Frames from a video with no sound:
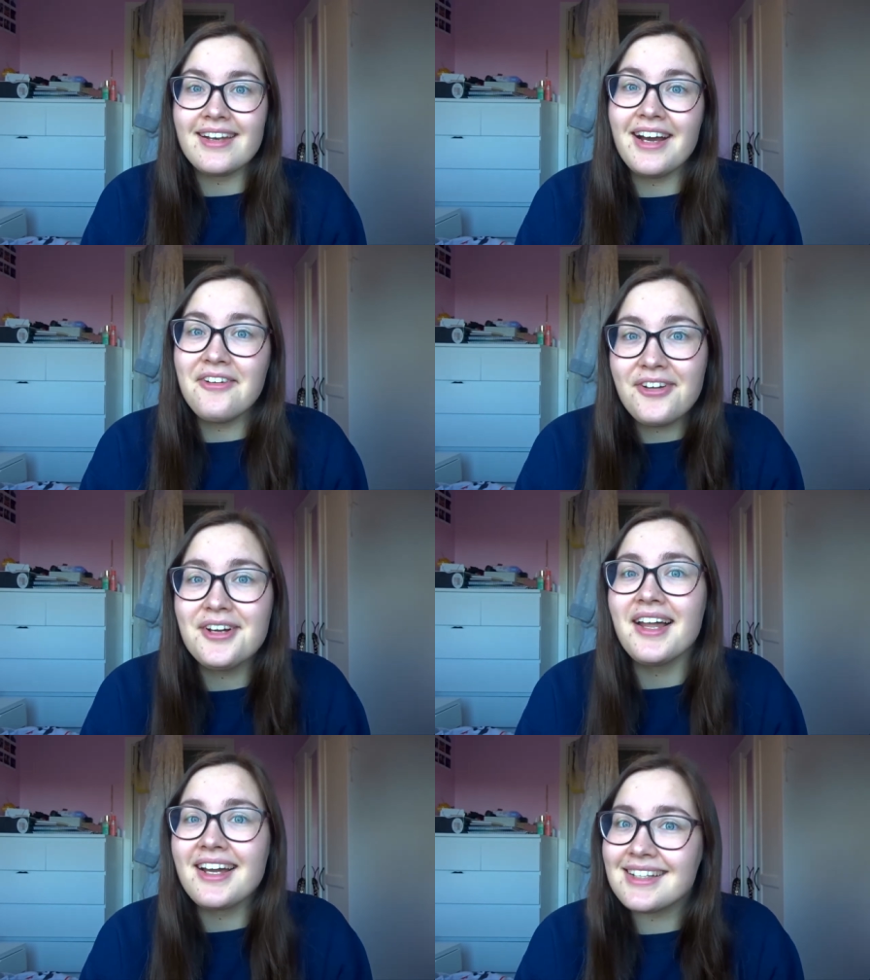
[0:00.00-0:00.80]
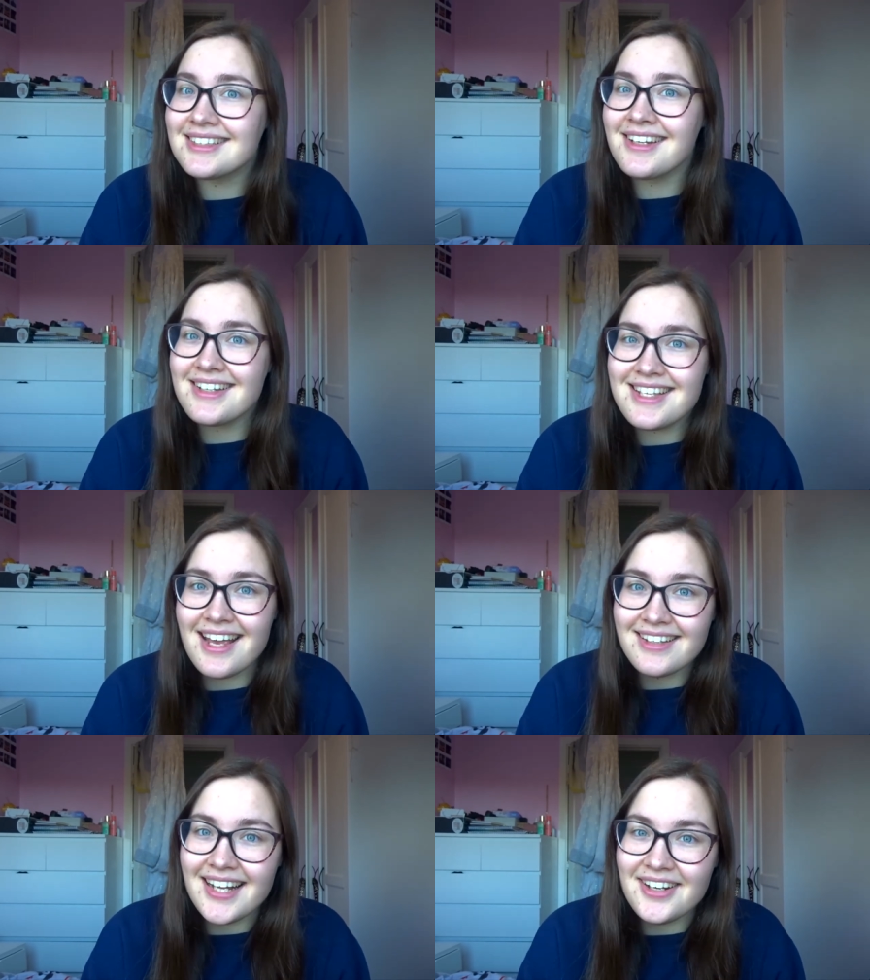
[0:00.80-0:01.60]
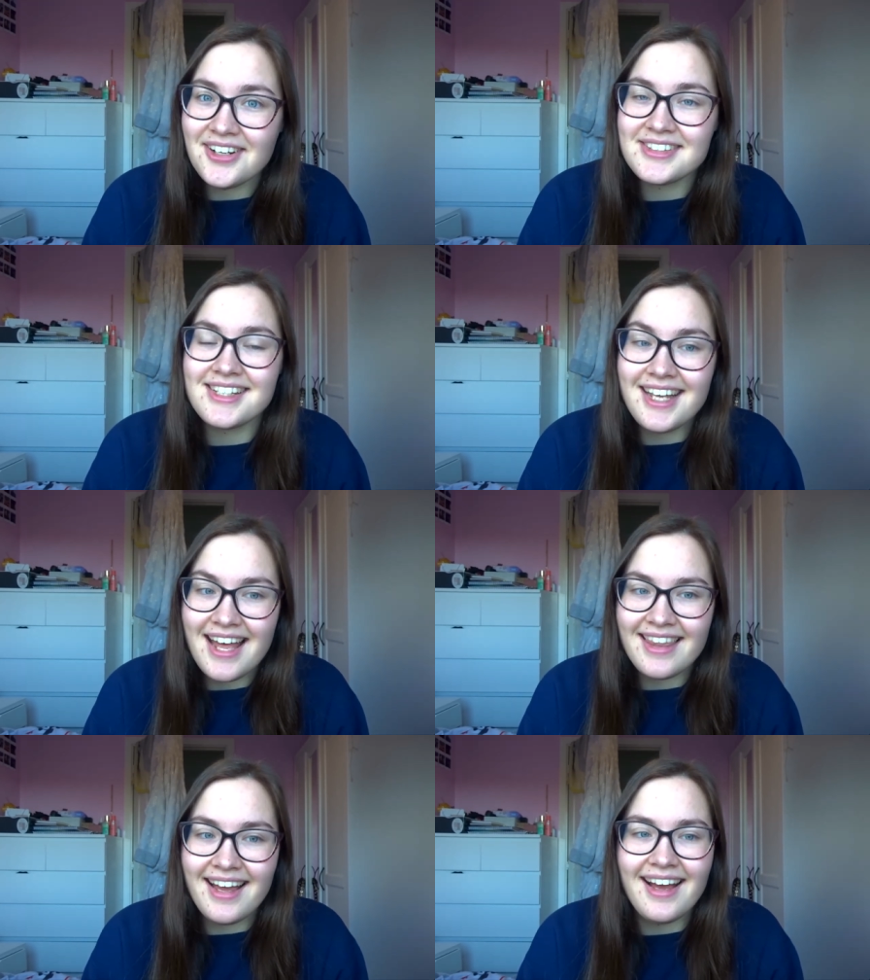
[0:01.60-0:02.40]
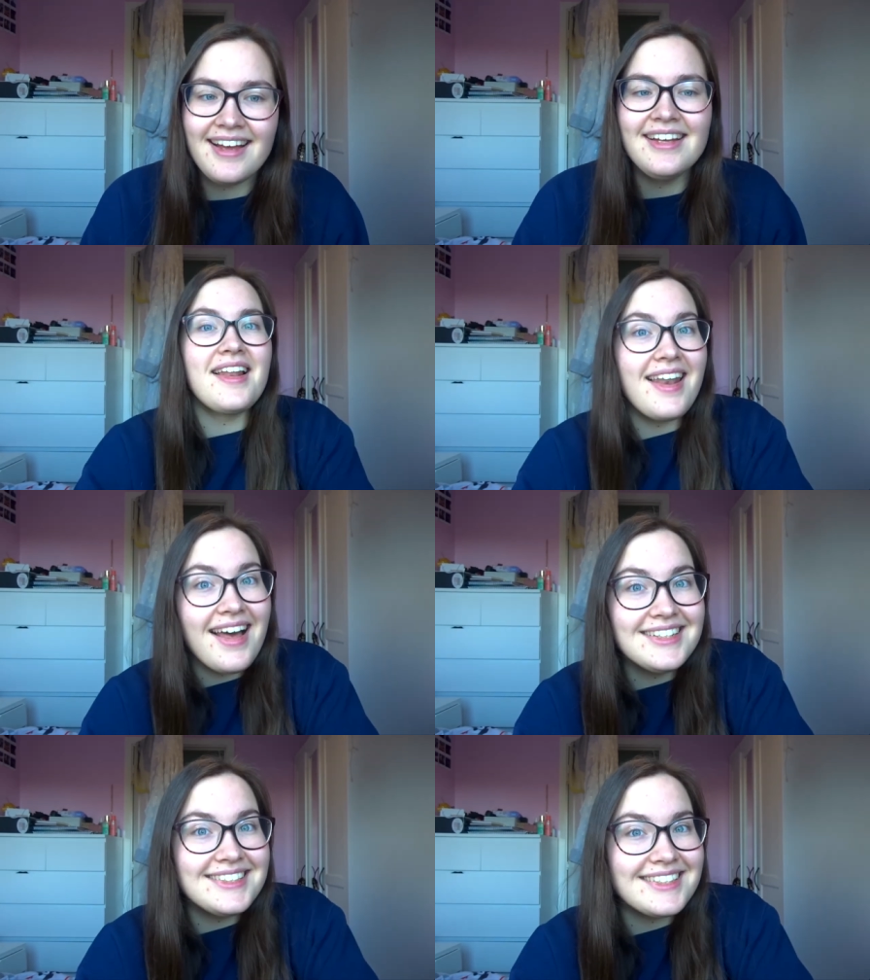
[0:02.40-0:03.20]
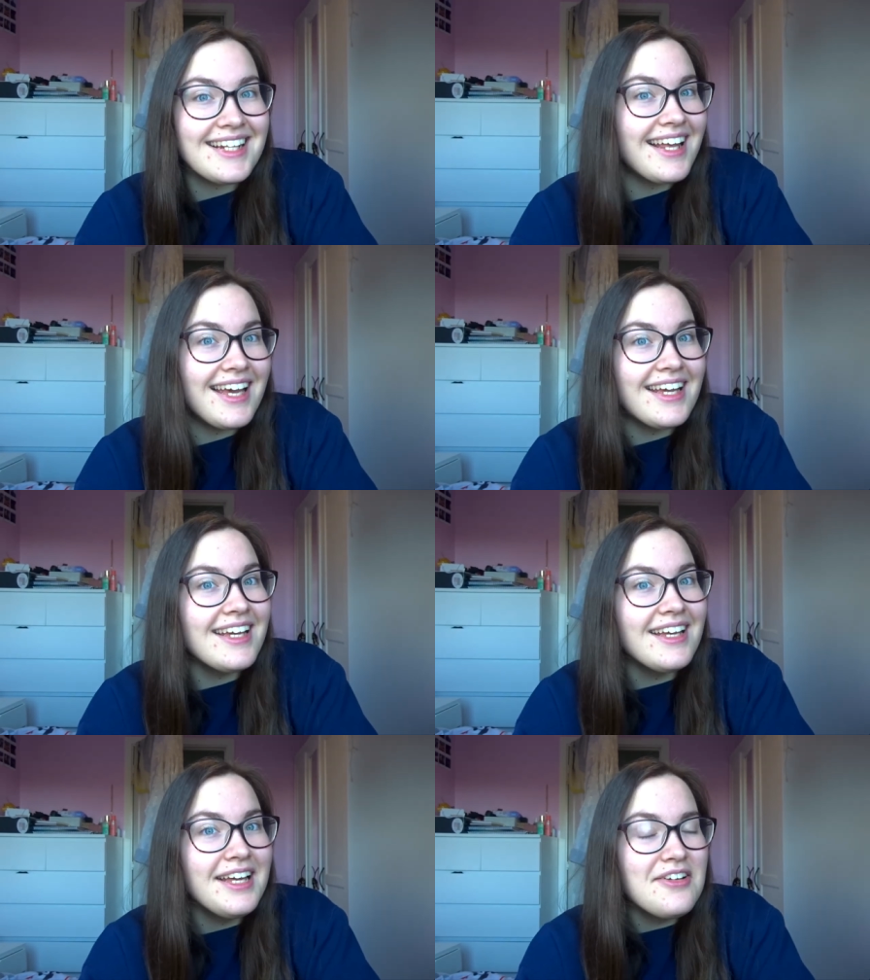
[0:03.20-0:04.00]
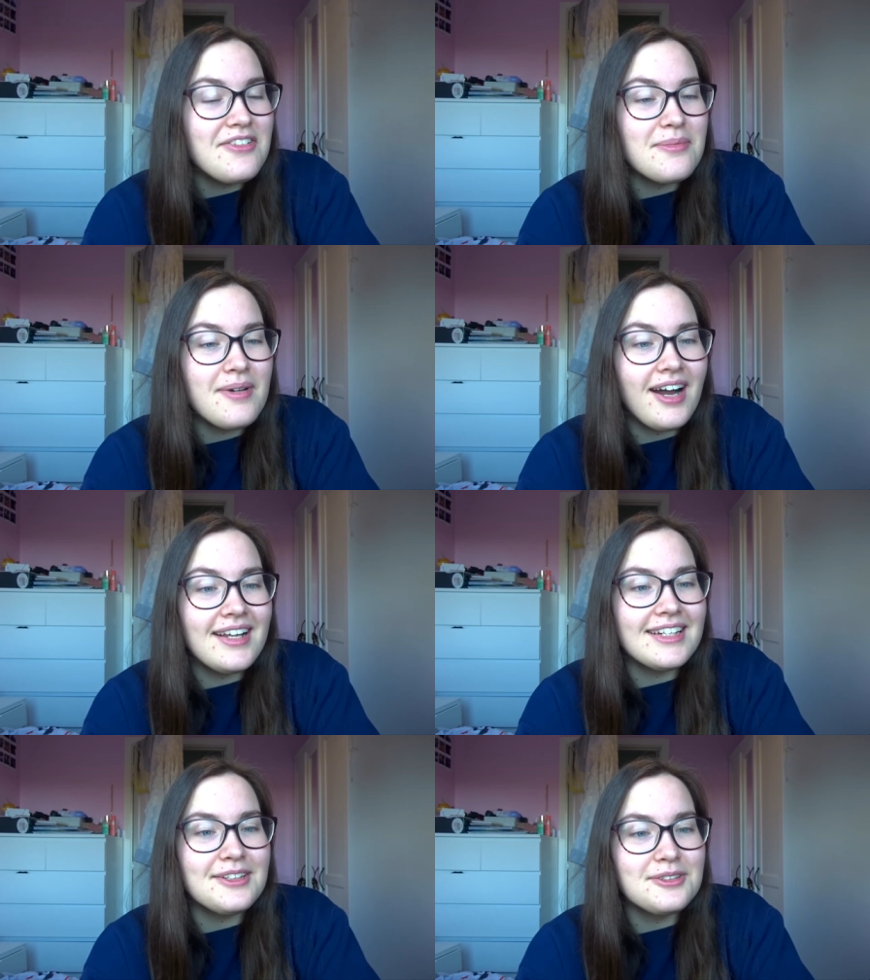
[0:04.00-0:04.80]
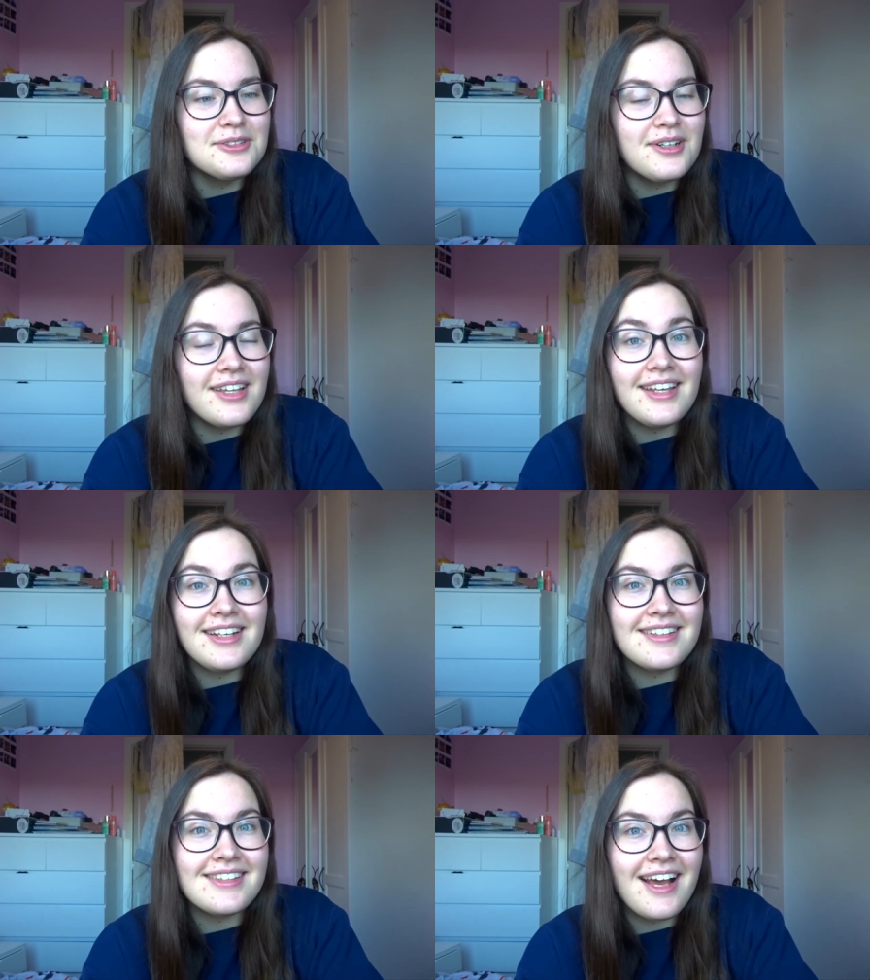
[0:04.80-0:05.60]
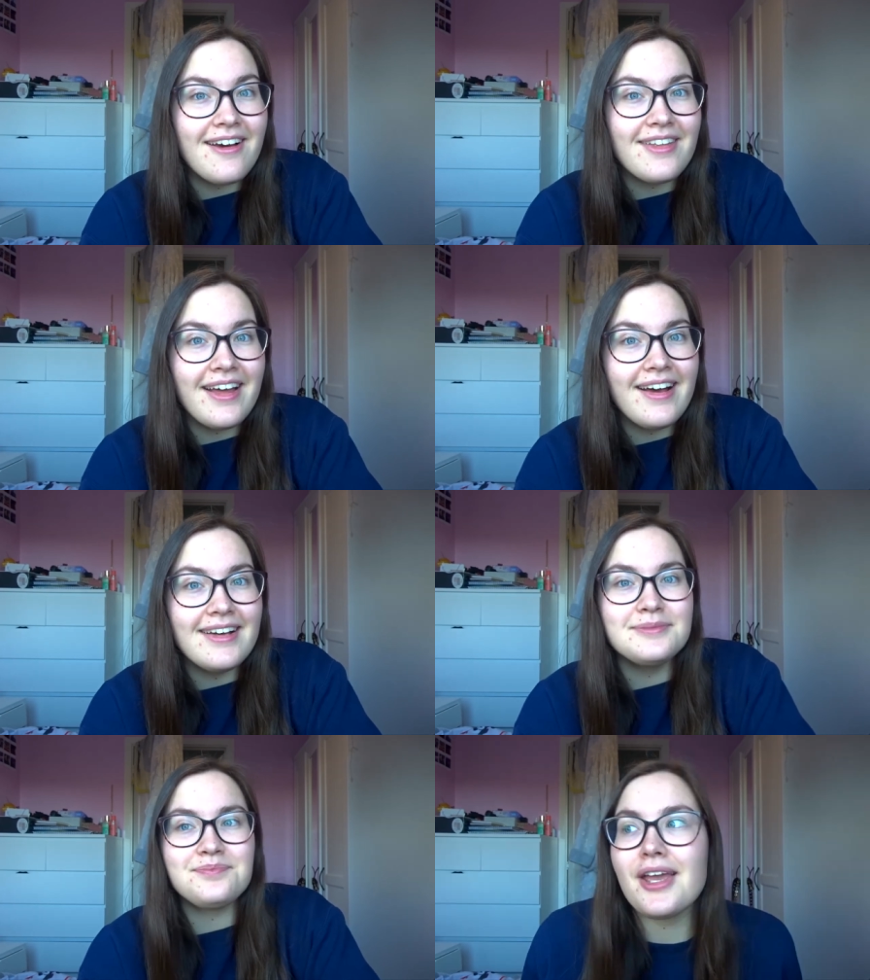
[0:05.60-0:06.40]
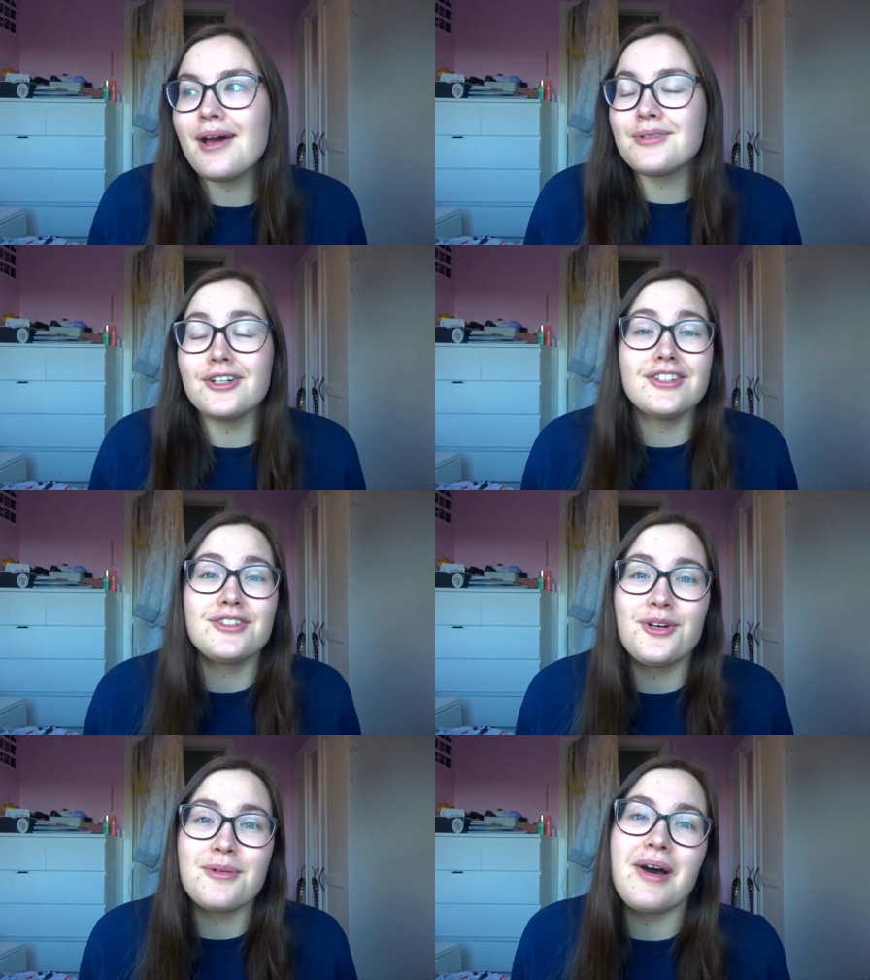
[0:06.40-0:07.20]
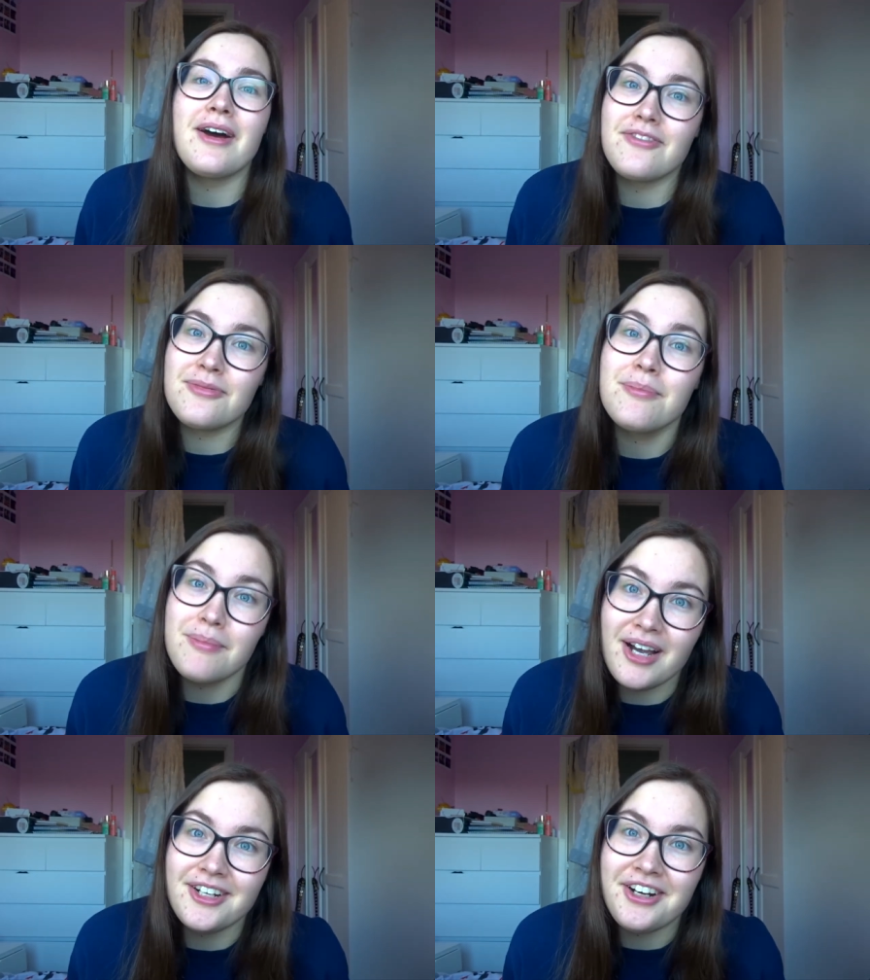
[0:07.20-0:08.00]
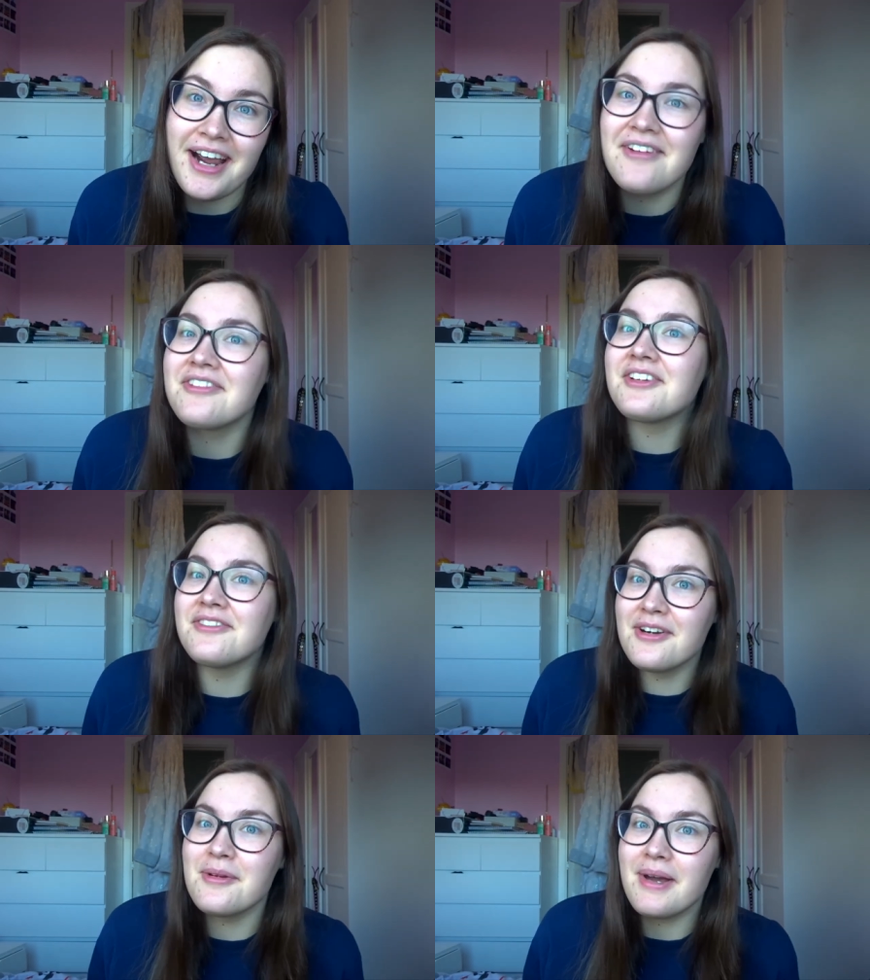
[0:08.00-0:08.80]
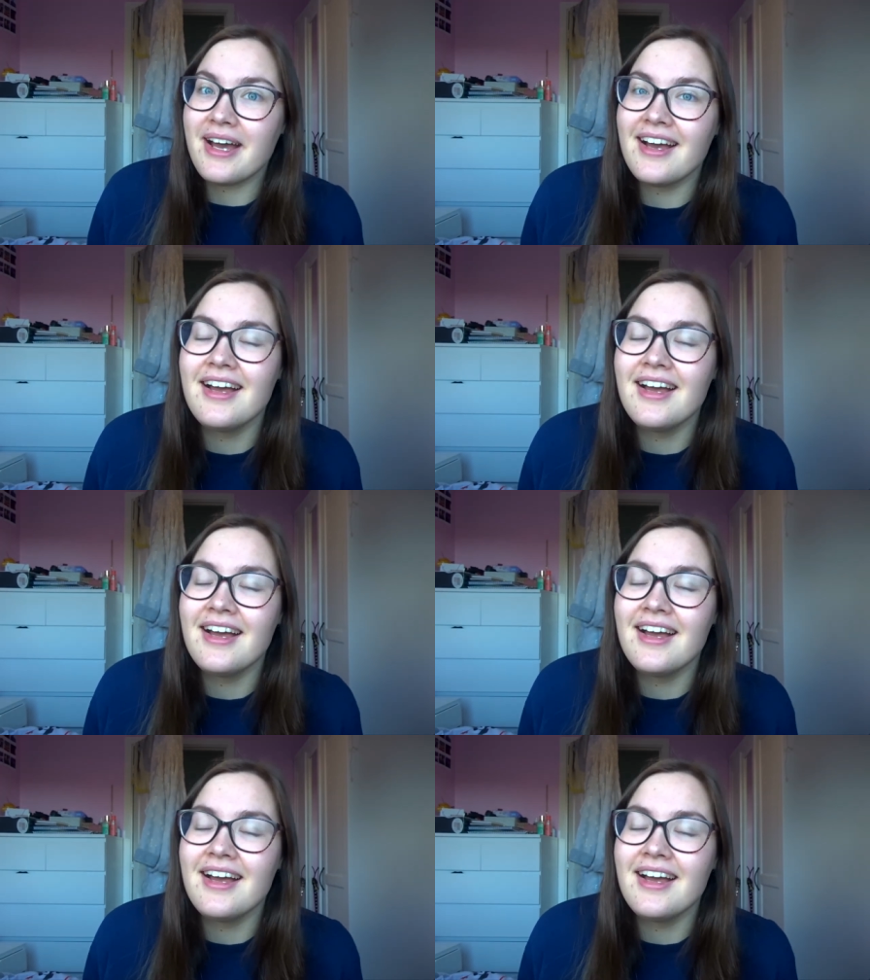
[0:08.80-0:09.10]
I feel like it's going to take that long to get there. Lastly, for my little geeks out there, I'm going to talk about Minecraft for a bit.